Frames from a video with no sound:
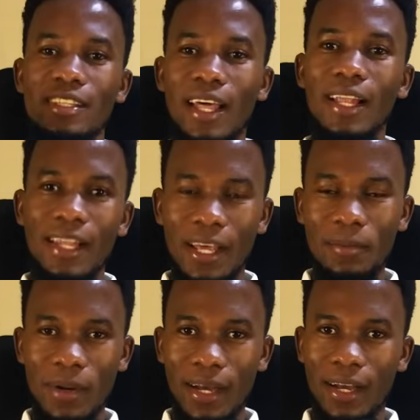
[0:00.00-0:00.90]
their
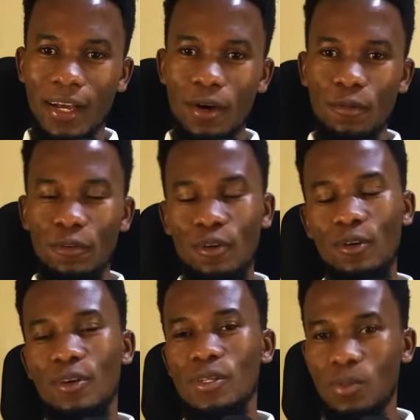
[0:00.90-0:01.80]
labor
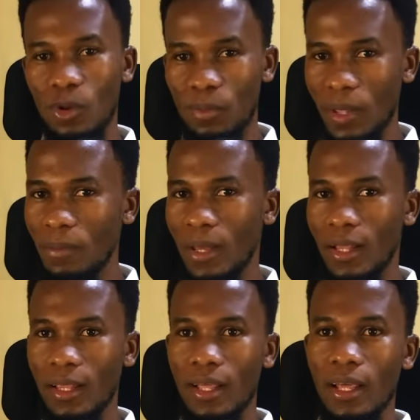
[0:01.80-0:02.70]
for small
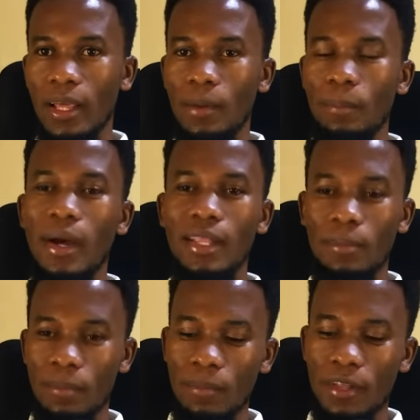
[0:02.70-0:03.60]
payment, but
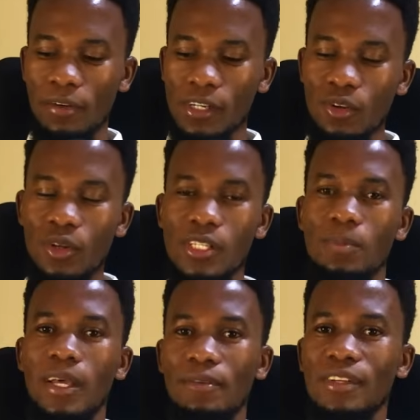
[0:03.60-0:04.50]
the, the factory is
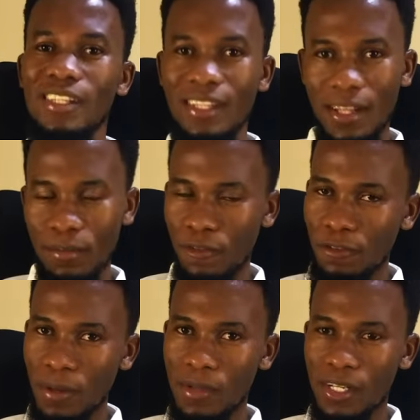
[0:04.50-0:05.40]
benefiting the
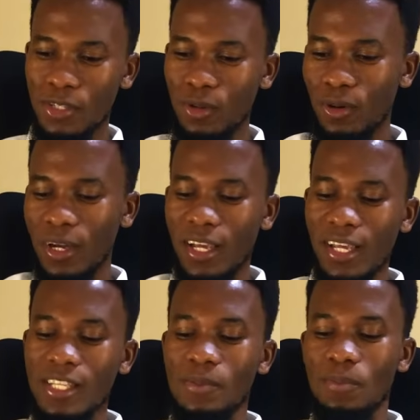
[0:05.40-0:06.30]
family. So
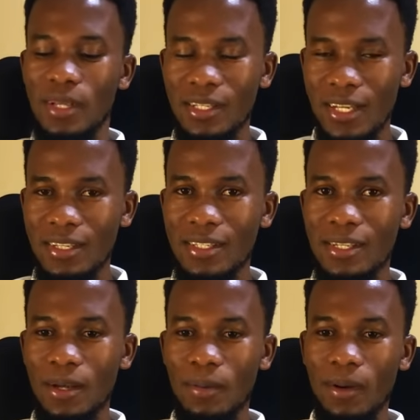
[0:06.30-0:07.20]
it's business
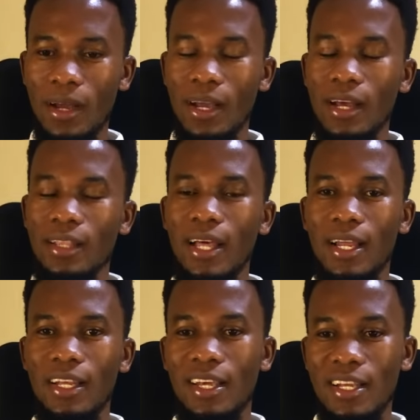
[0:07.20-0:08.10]

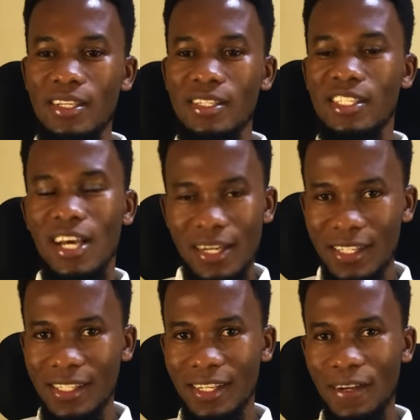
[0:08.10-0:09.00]
than it is
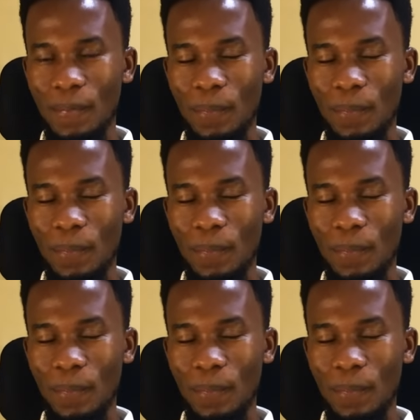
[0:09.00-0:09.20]
charity,